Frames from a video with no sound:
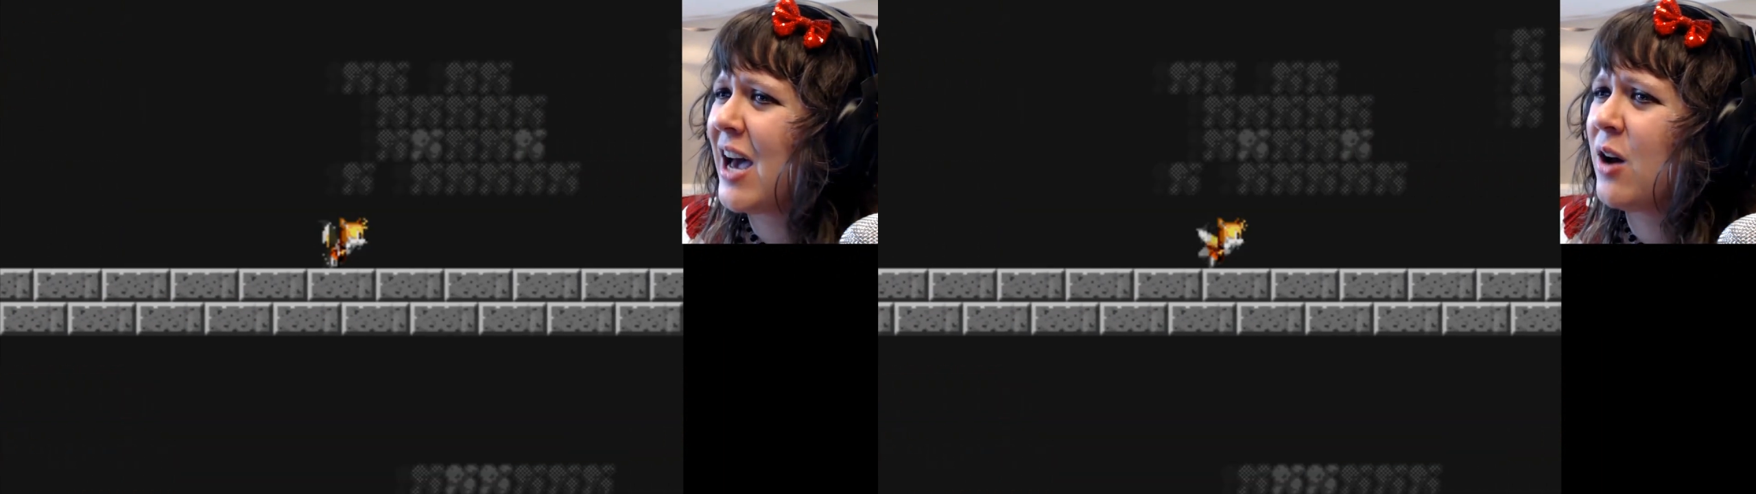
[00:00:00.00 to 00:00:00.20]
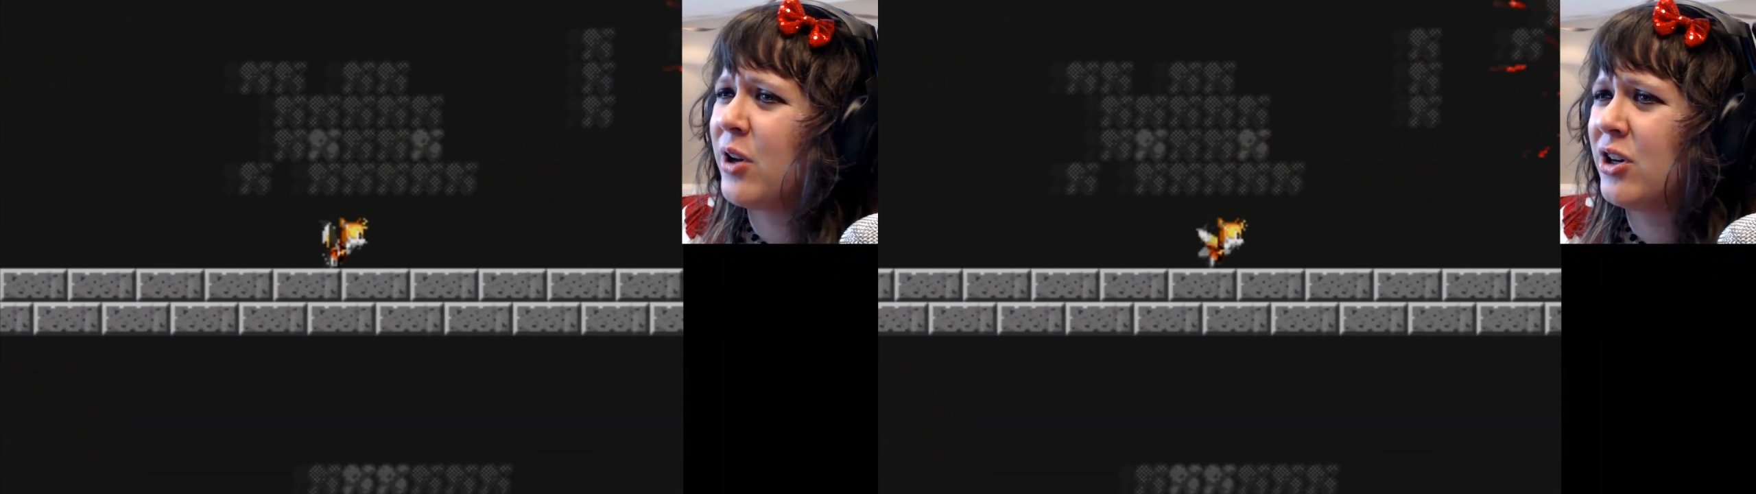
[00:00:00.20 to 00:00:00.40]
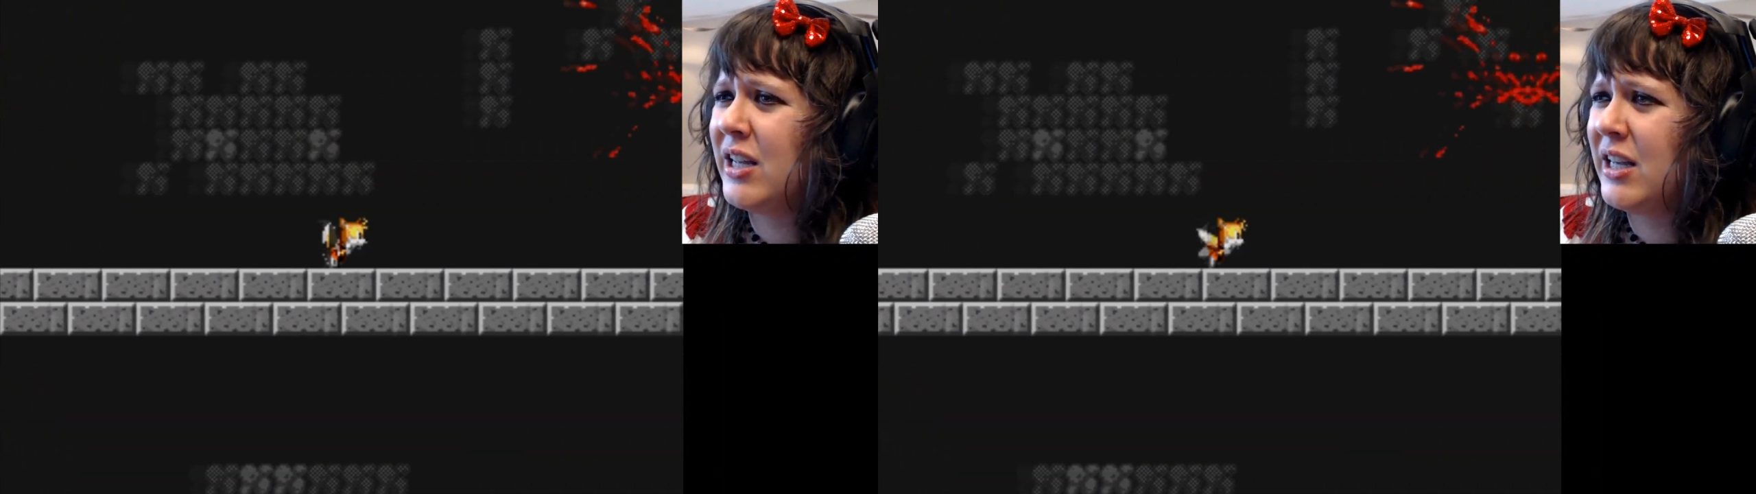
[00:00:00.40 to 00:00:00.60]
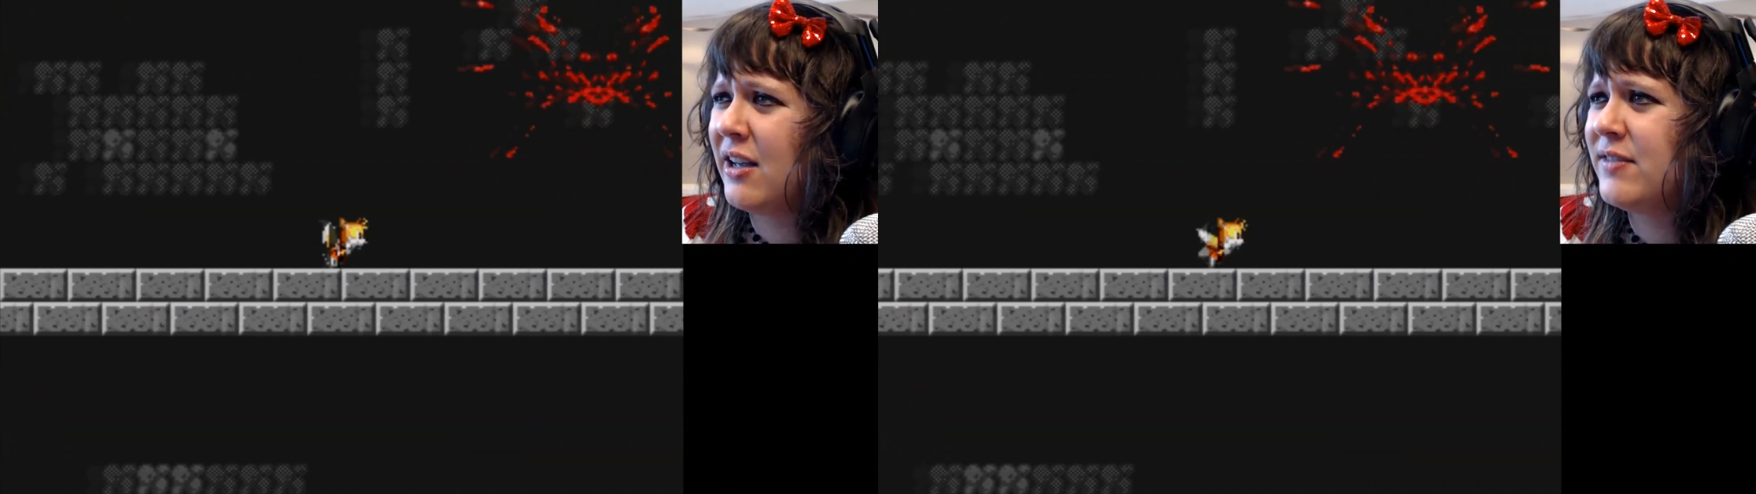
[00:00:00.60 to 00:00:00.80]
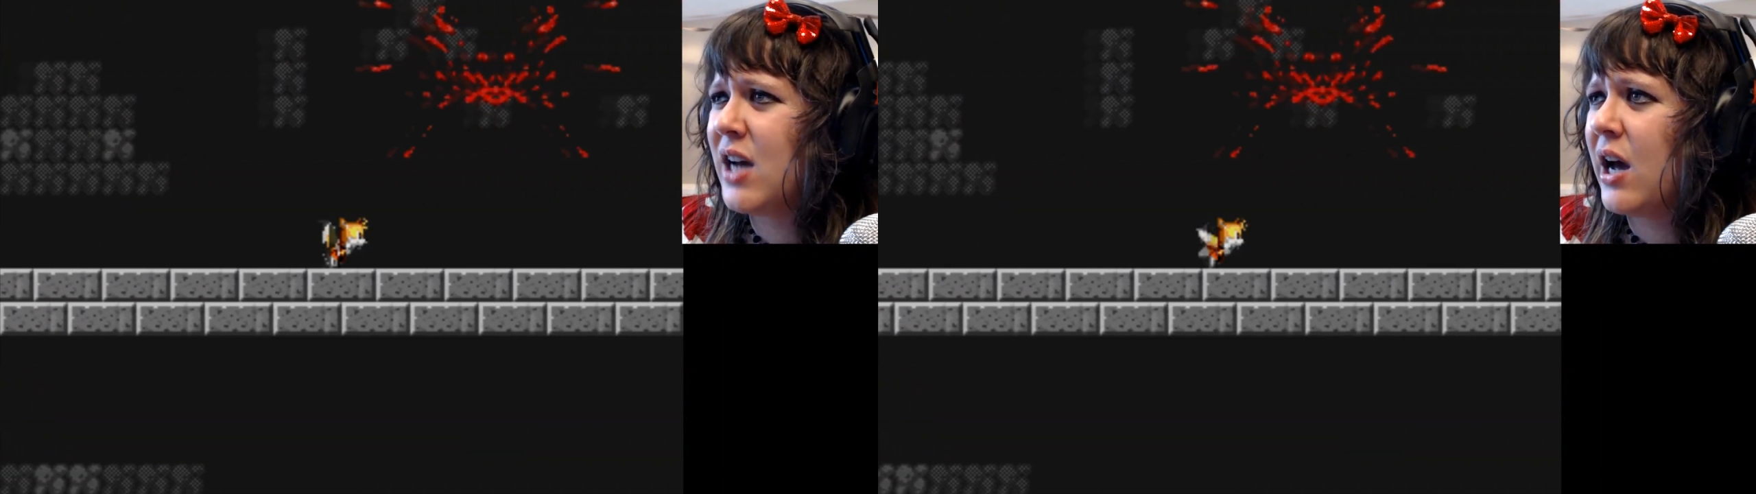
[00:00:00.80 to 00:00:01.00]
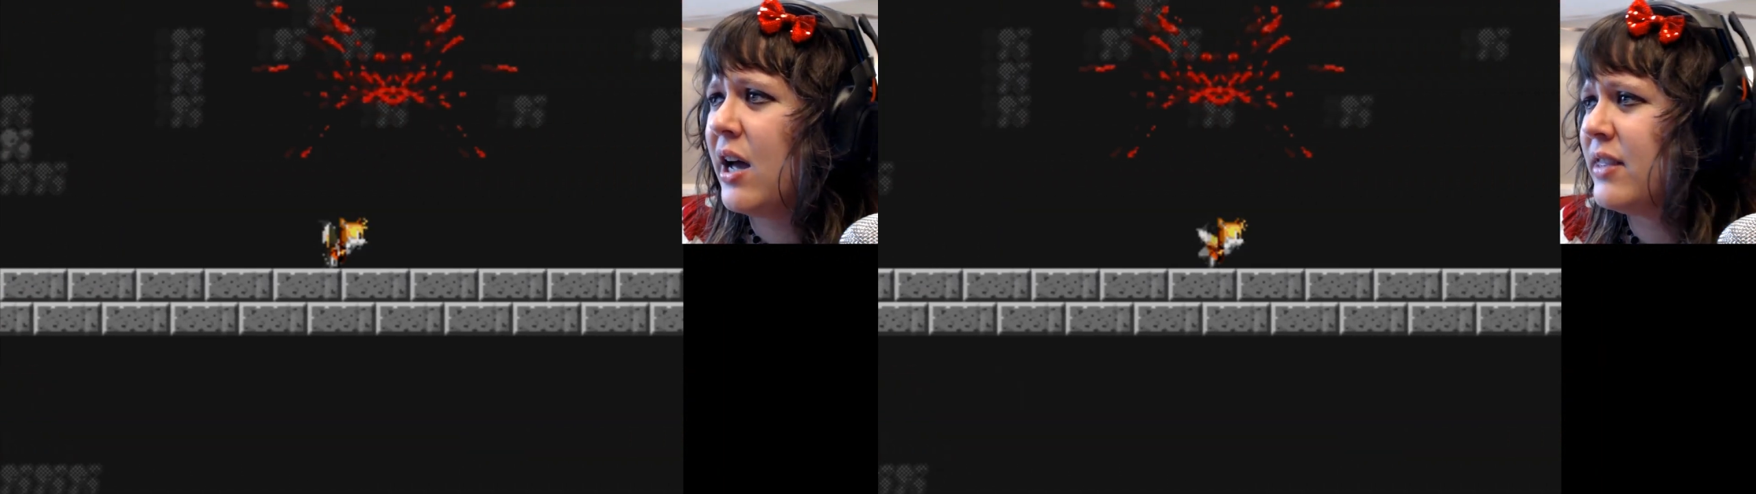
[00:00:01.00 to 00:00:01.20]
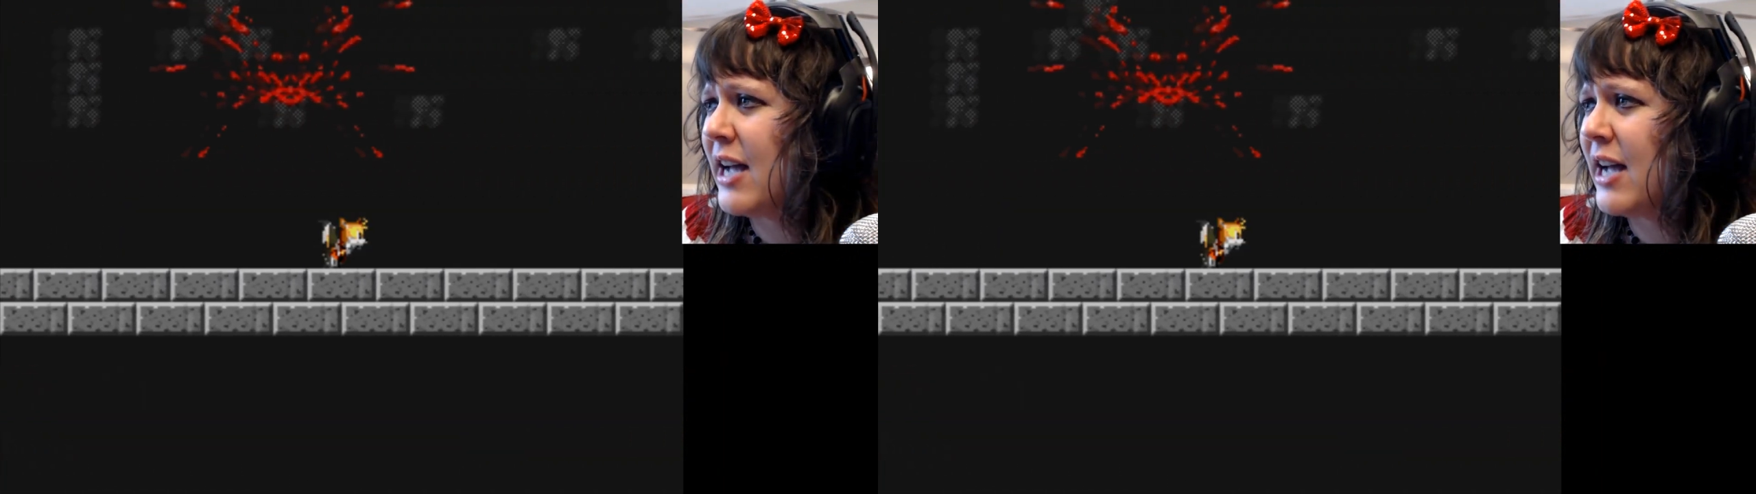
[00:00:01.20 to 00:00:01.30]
How could he have done